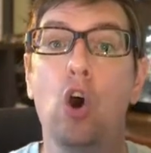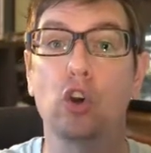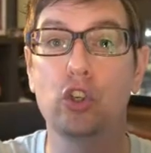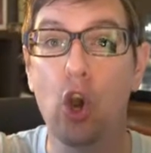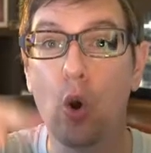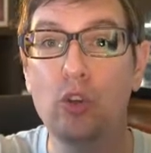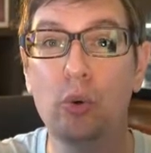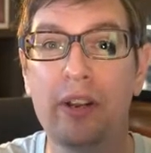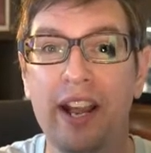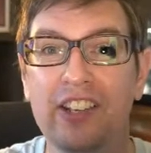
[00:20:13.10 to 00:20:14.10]
Go to
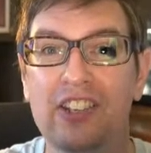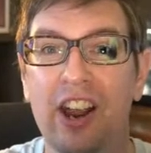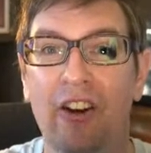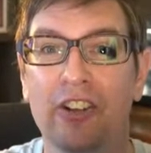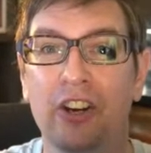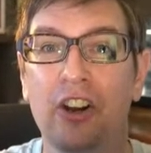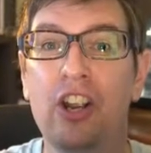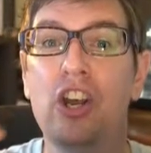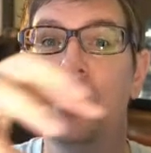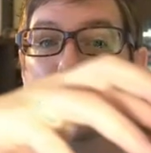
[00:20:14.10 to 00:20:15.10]
a next character,
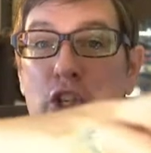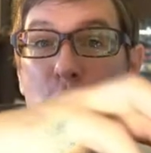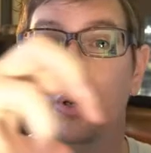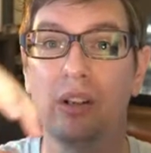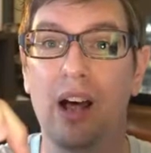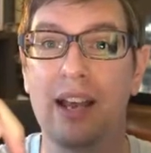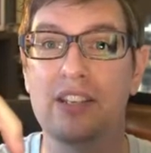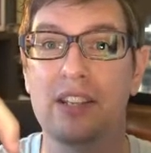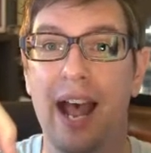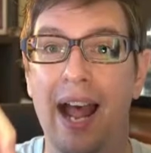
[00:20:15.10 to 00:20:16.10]
utilize
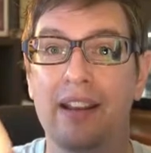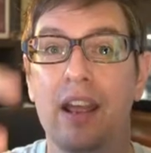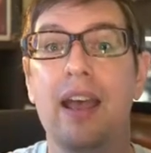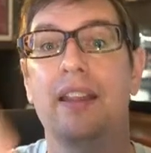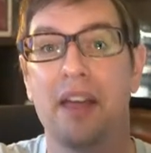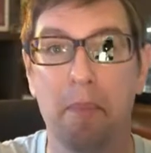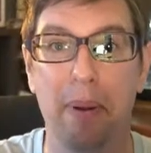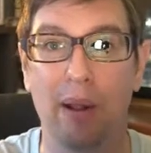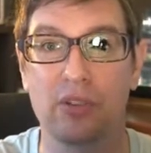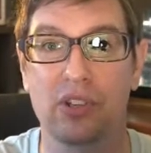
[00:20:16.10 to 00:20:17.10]
that, and then
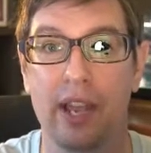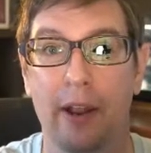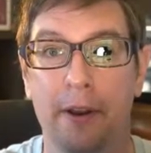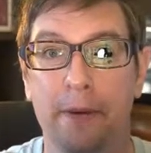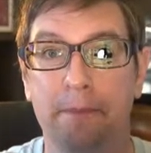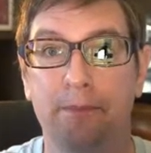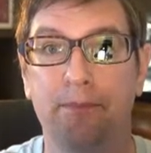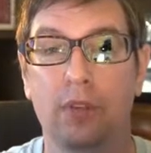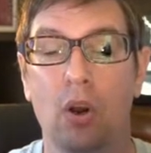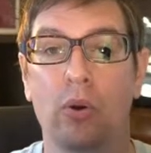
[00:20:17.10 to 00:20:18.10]
bounce again.
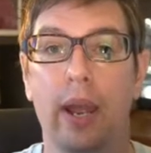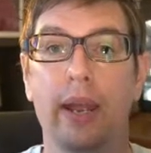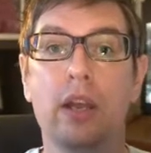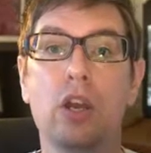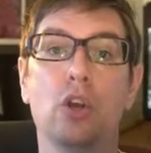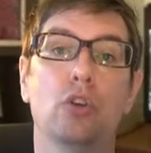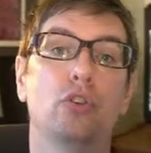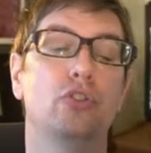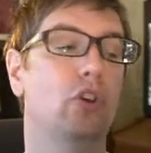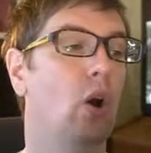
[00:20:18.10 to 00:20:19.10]
Okay,
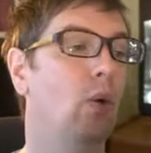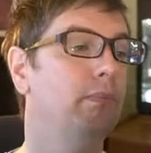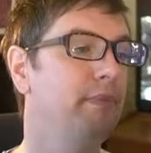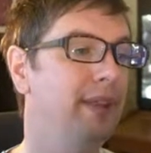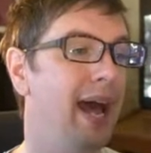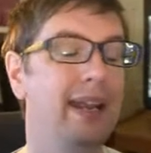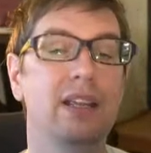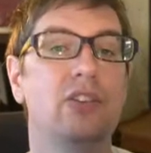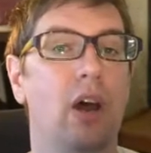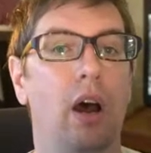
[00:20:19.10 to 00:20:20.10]
so that
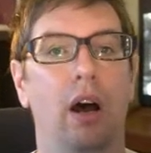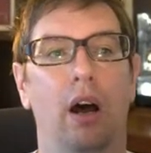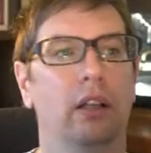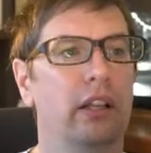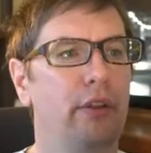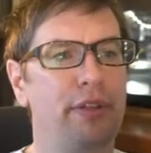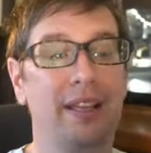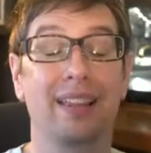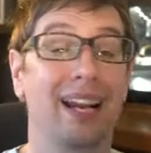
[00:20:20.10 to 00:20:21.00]
is a little thing that